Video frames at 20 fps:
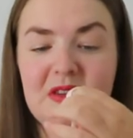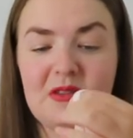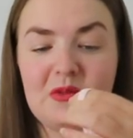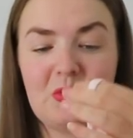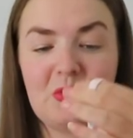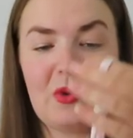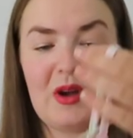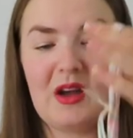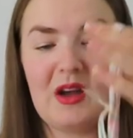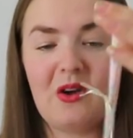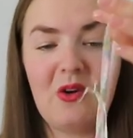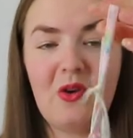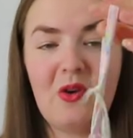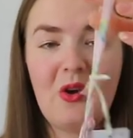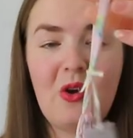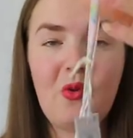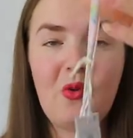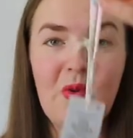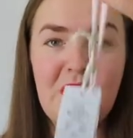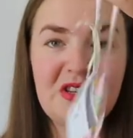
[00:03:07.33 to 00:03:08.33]
as
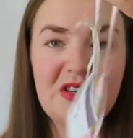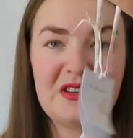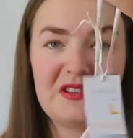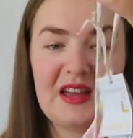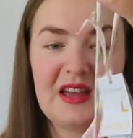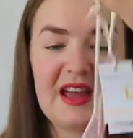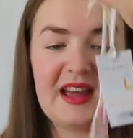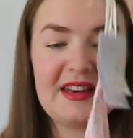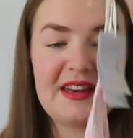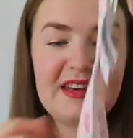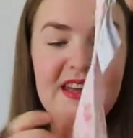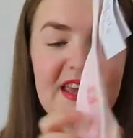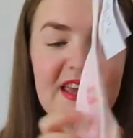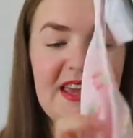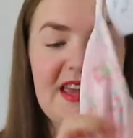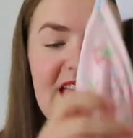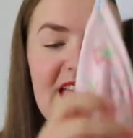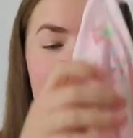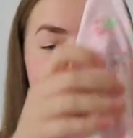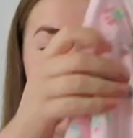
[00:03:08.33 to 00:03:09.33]
well, which is
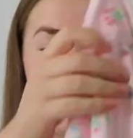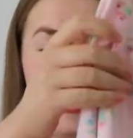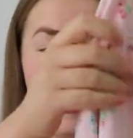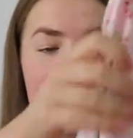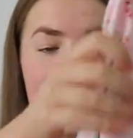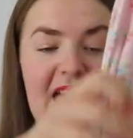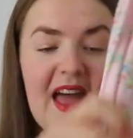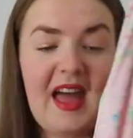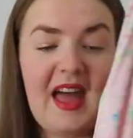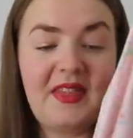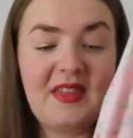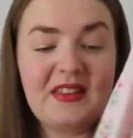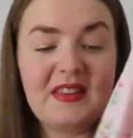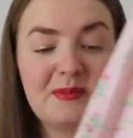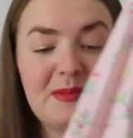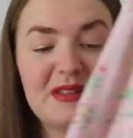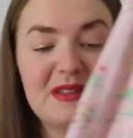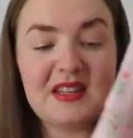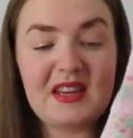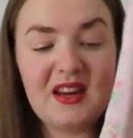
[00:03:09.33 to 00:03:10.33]
handy. And
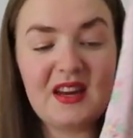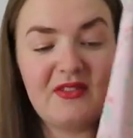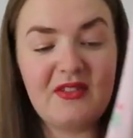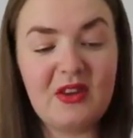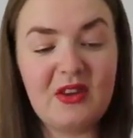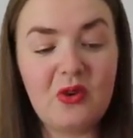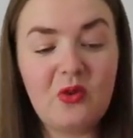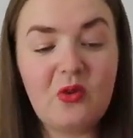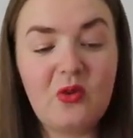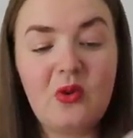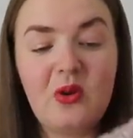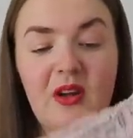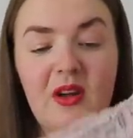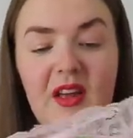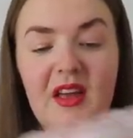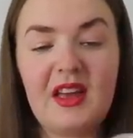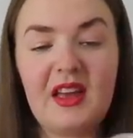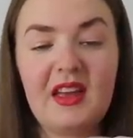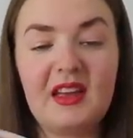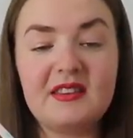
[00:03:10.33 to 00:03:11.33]
this material
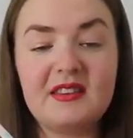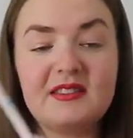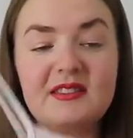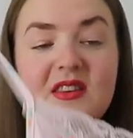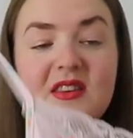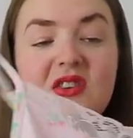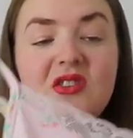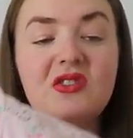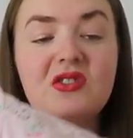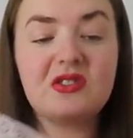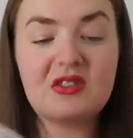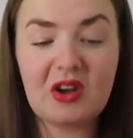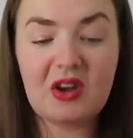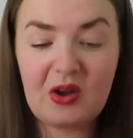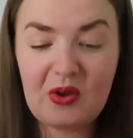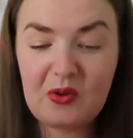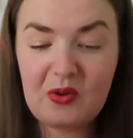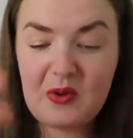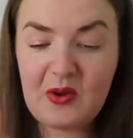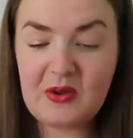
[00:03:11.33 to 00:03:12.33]
is
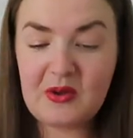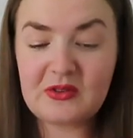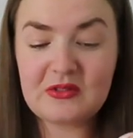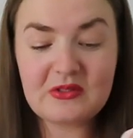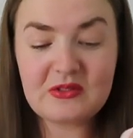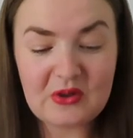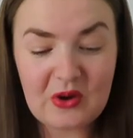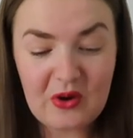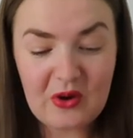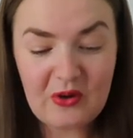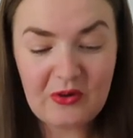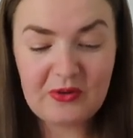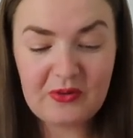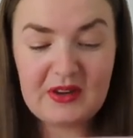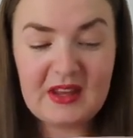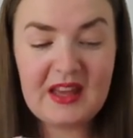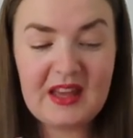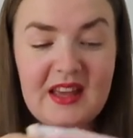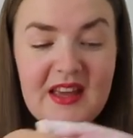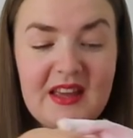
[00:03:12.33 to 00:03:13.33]
so
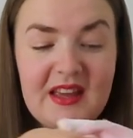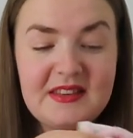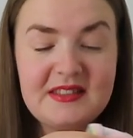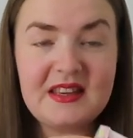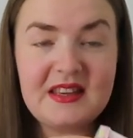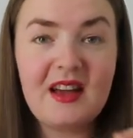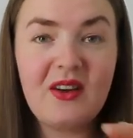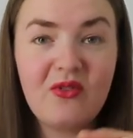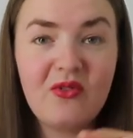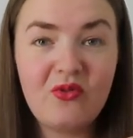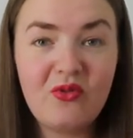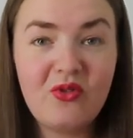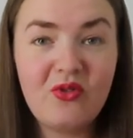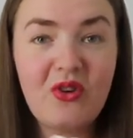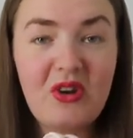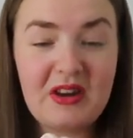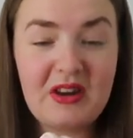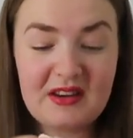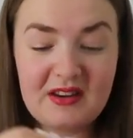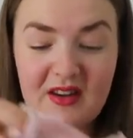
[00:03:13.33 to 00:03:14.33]
soft. It is
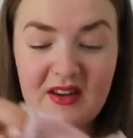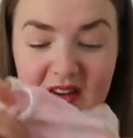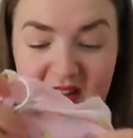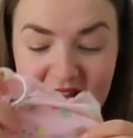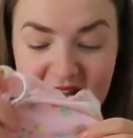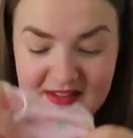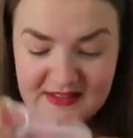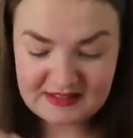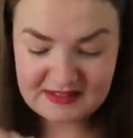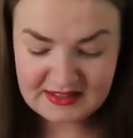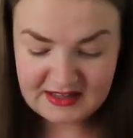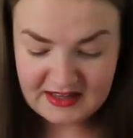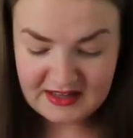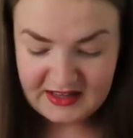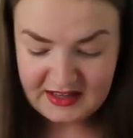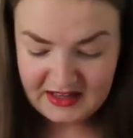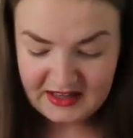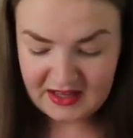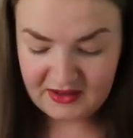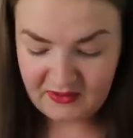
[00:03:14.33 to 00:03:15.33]
really nice.
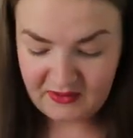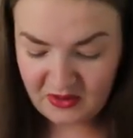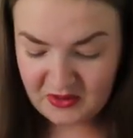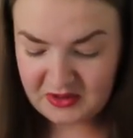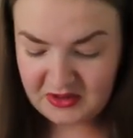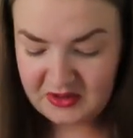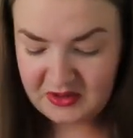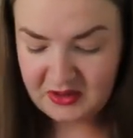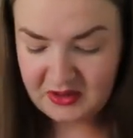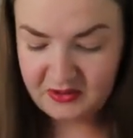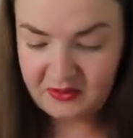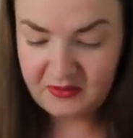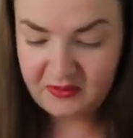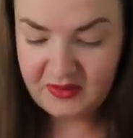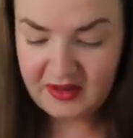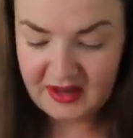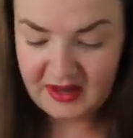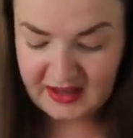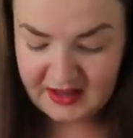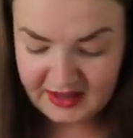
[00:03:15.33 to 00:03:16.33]
If only you could
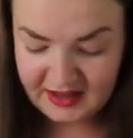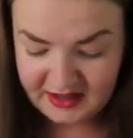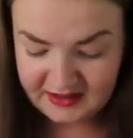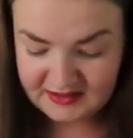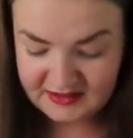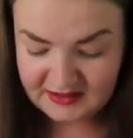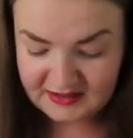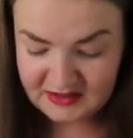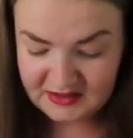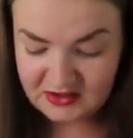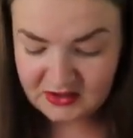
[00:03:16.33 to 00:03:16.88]
feel it. It's